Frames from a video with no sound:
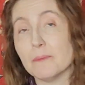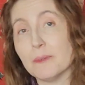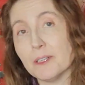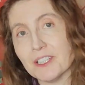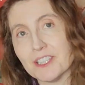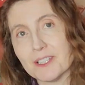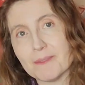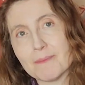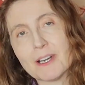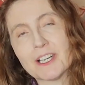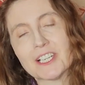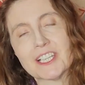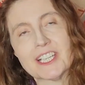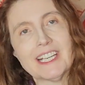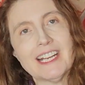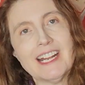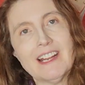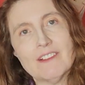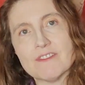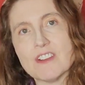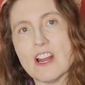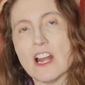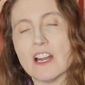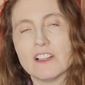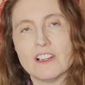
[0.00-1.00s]
on the market
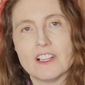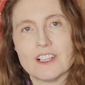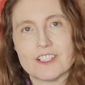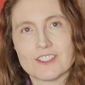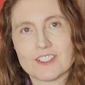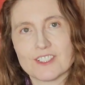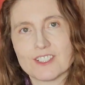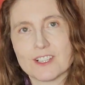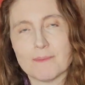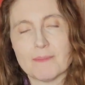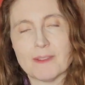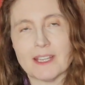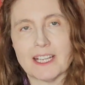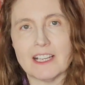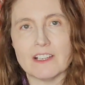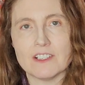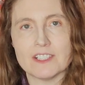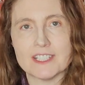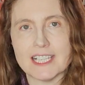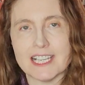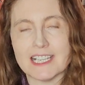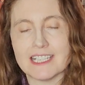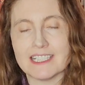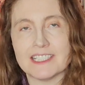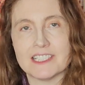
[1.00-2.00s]
have nylon or something
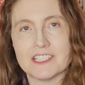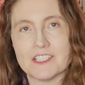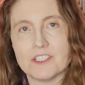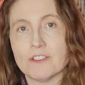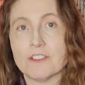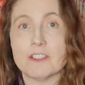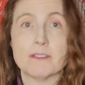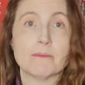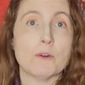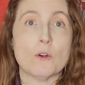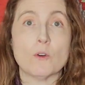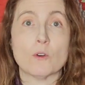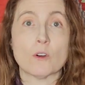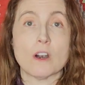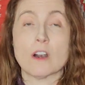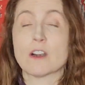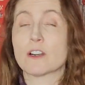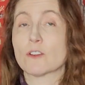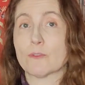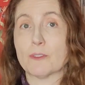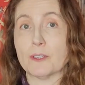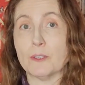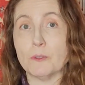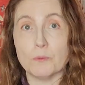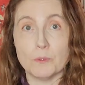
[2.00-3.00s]
else added to them or
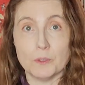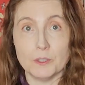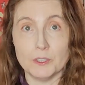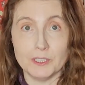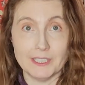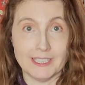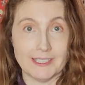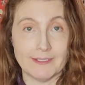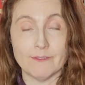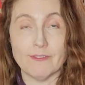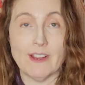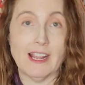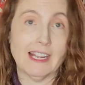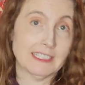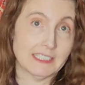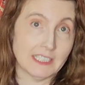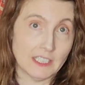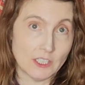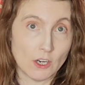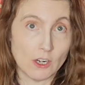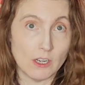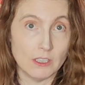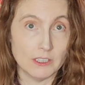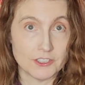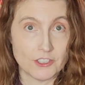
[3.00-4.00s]
aren't real wool, in fact, at
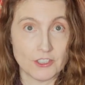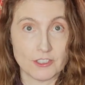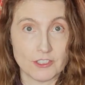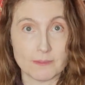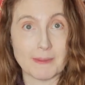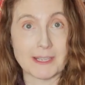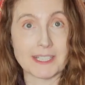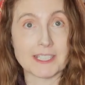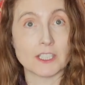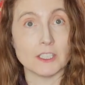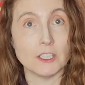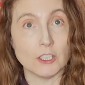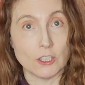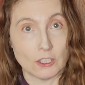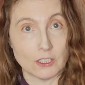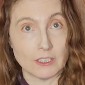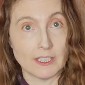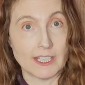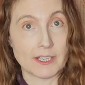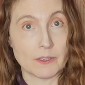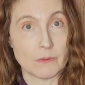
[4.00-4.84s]
all, just made to look like